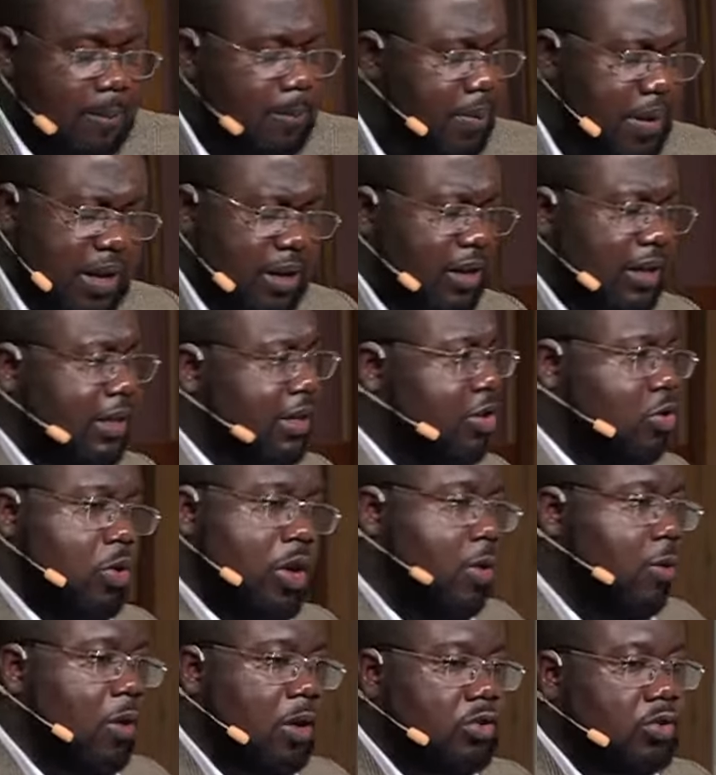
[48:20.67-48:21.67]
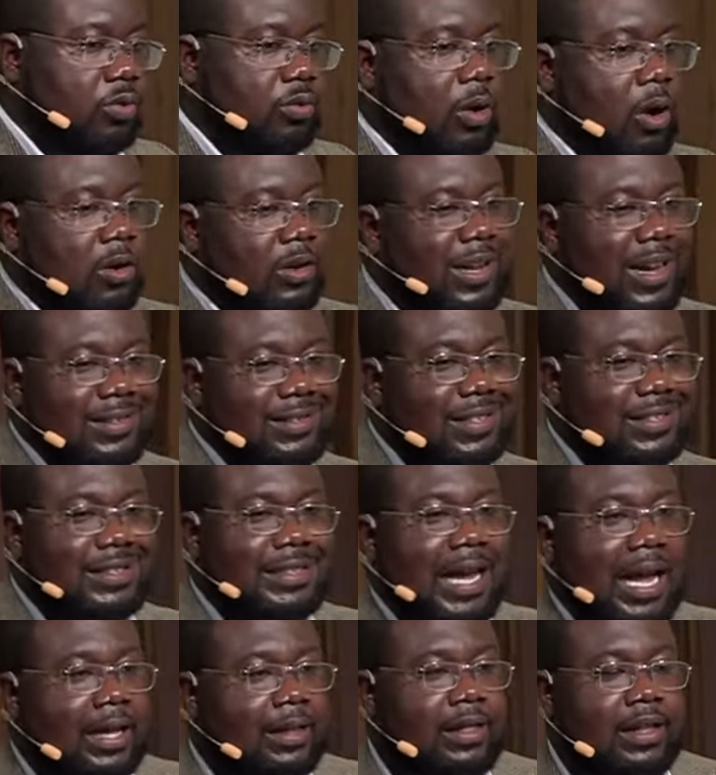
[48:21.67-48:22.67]
Peter knew he was wrong. That's the
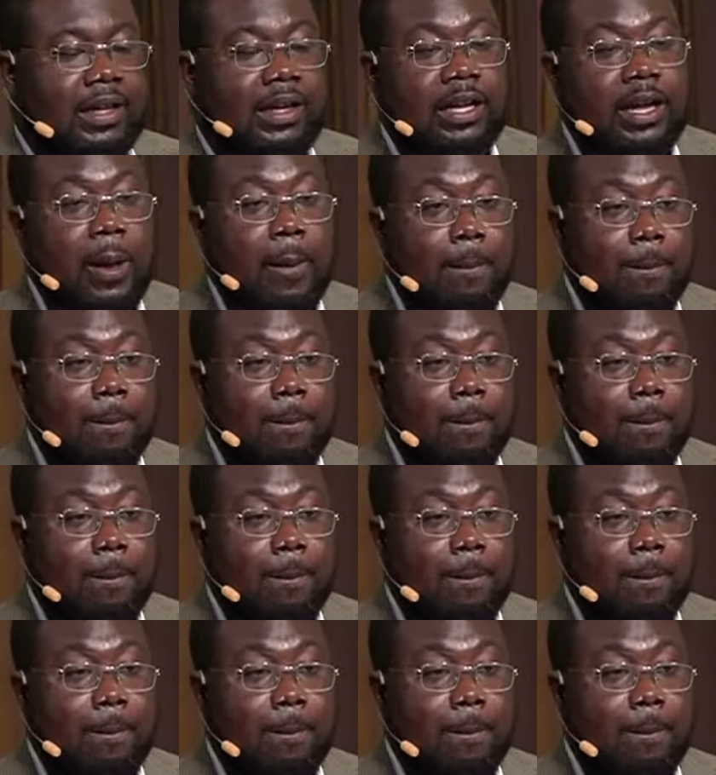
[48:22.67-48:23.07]
sad thing.